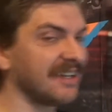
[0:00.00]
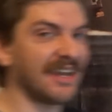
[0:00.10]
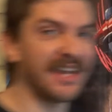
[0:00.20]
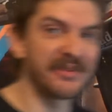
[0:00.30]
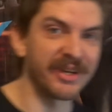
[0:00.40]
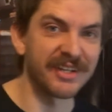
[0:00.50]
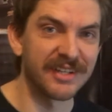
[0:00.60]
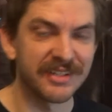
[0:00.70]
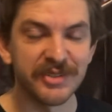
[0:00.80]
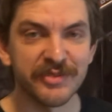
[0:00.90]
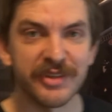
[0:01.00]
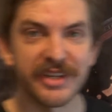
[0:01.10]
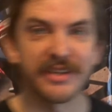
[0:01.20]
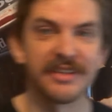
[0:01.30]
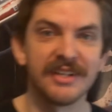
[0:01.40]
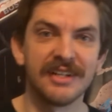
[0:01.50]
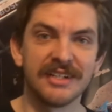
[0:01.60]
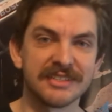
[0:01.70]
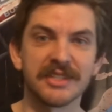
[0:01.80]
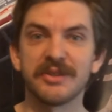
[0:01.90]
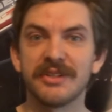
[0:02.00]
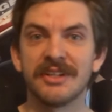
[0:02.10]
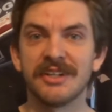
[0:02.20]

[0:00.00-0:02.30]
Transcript: Anyway, to the video. So,